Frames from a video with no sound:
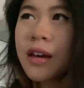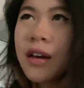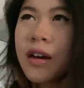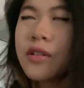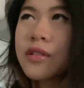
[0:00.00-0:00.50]

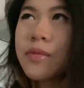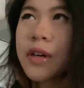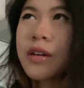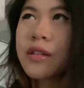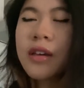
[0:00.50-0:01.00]
How old am
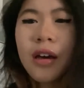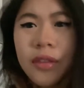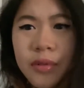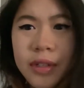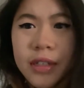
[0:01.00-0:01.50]
I? Yeah,
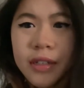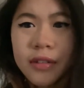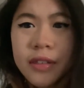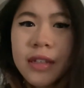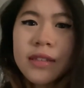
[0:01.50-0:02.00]
3
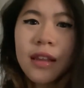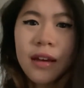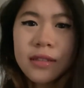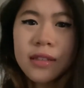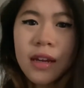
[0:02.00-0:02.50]
years. That's the
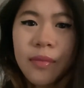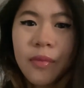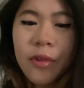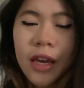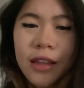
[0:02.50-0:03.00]
last time
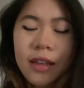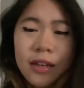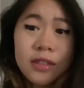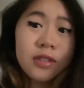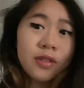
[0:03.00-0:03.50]
we had like
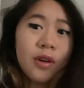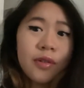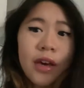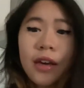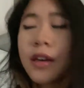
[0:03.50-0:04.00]
a snow
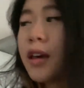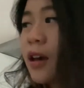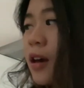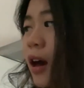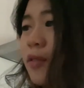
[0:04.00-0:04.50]
day.
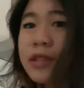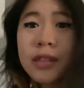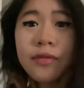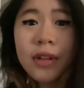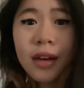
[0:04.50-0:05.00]
I wasn't
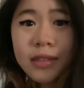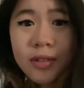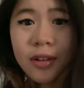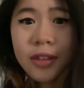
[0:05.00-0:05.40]
even in high school at the